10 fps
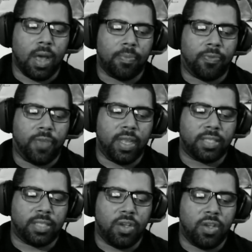
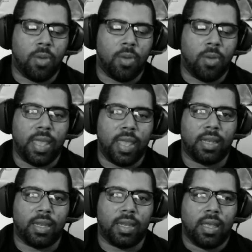Phoenix, in your
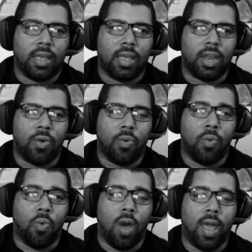opinion,
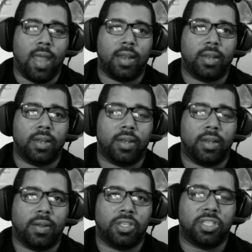what
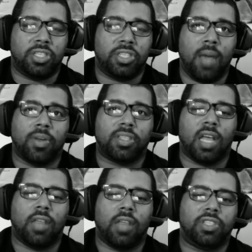does network
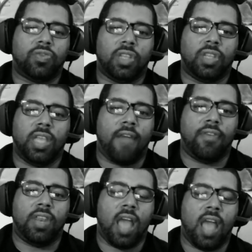television really have
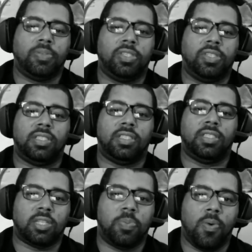any options at
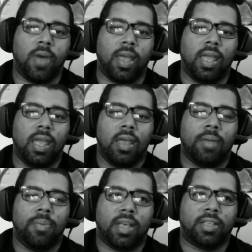this point?
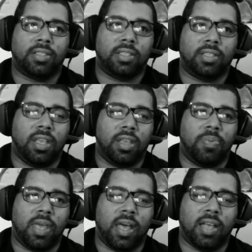Because
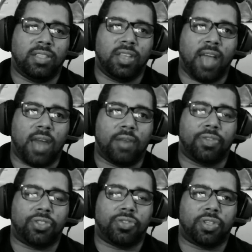they're kind of
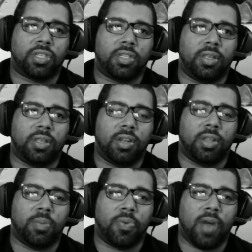restricted to
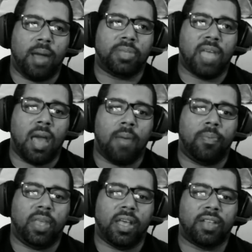the prime time,
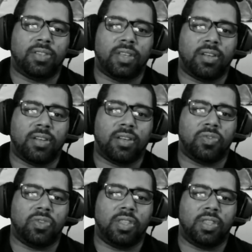because they're
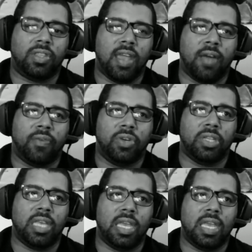
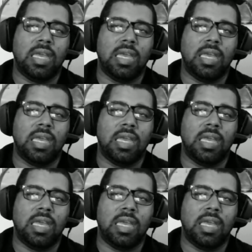really